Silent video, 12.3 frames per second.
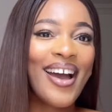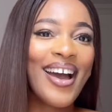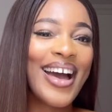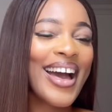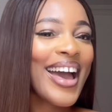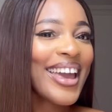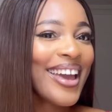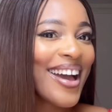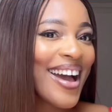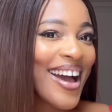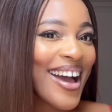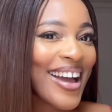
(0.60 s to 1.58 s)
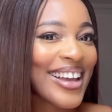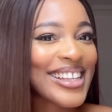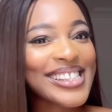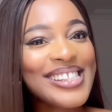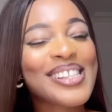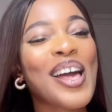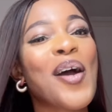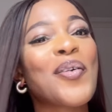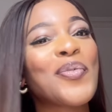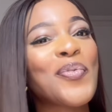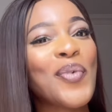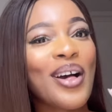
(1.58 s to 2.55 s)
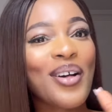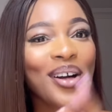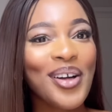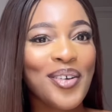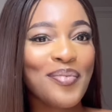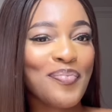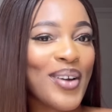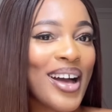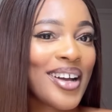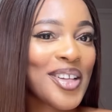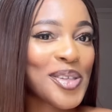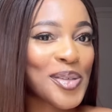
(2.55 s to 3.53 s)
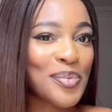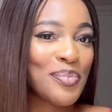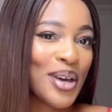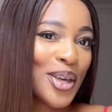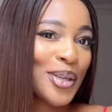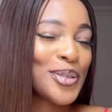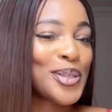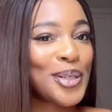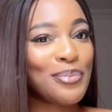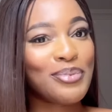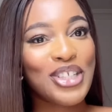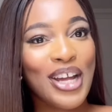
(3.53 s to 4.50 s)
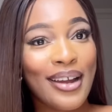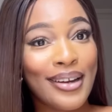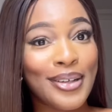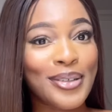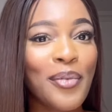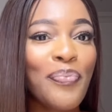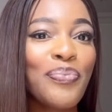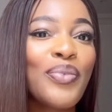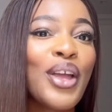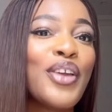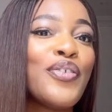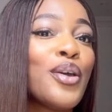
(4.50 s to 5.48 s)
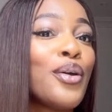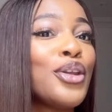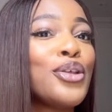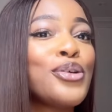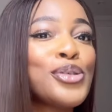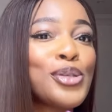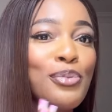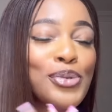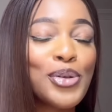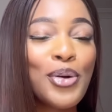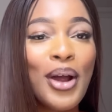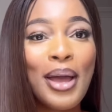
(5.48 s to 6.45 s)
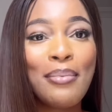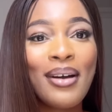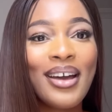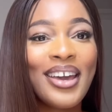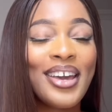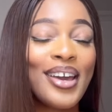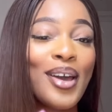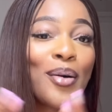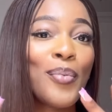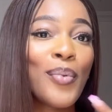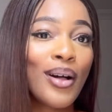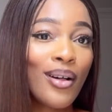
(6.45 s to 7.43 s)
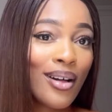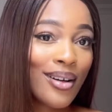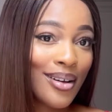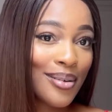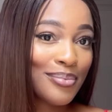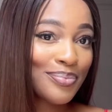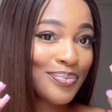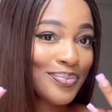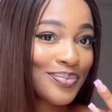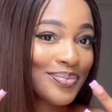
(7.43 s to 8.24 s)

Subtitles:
Hi guys, welcome back to my YouTube channel. If you're a new subscriber here, welcome,